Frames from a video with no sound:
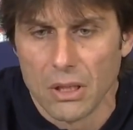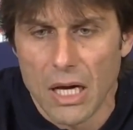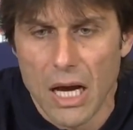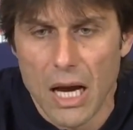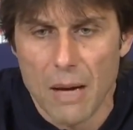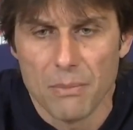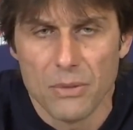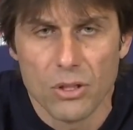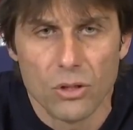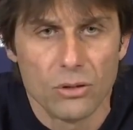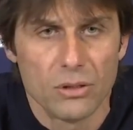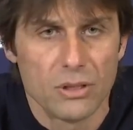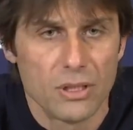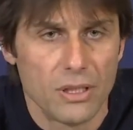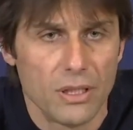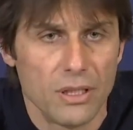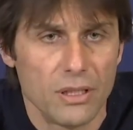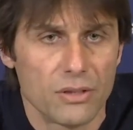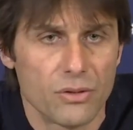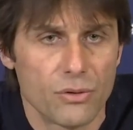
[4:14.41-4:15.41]
I'm not
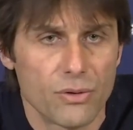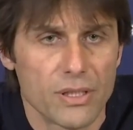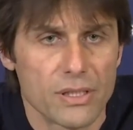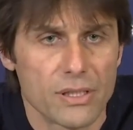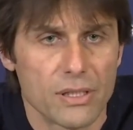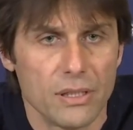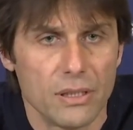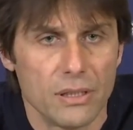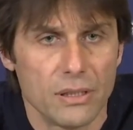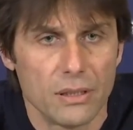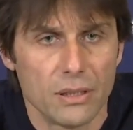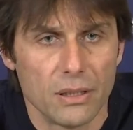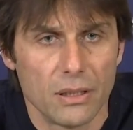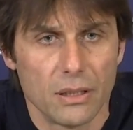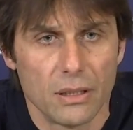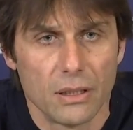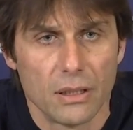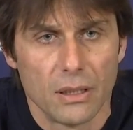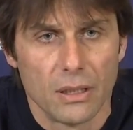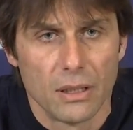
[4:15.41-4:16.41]
interested
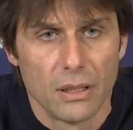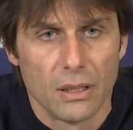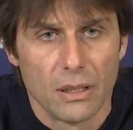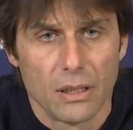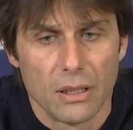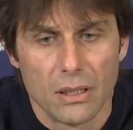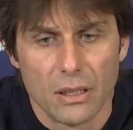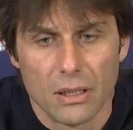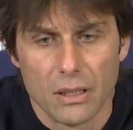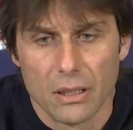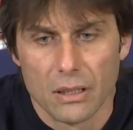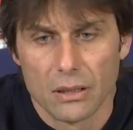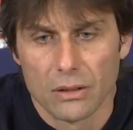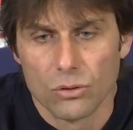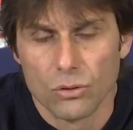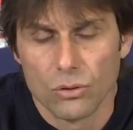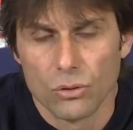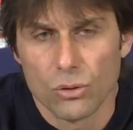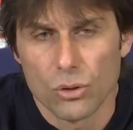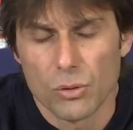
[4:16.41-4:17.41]
to
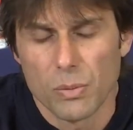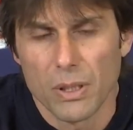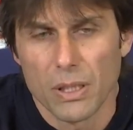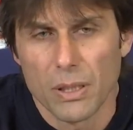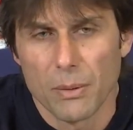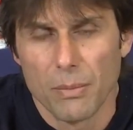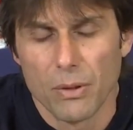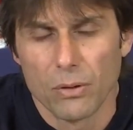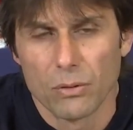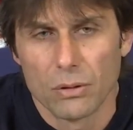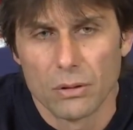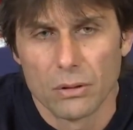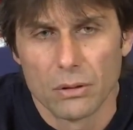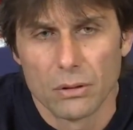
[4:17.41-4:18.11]
speak about